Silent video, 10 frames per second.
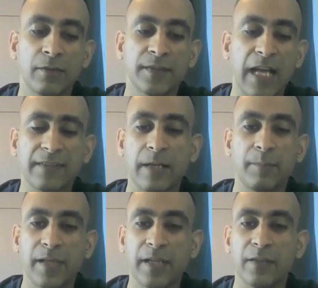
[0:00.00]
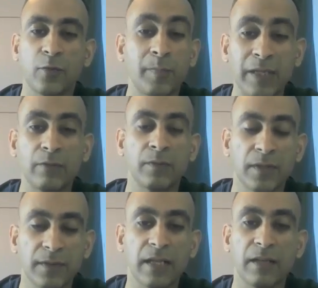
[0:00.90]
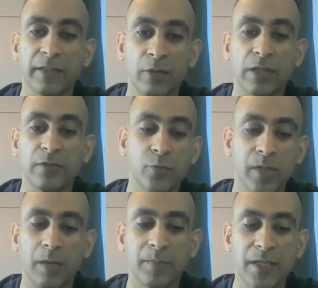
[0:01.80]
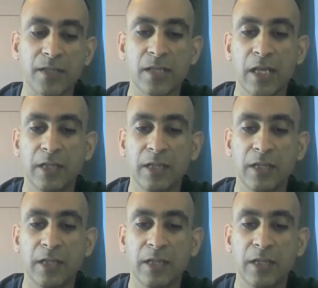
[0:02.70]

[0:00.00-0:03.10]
SaaS companies or B2C, consumer companies.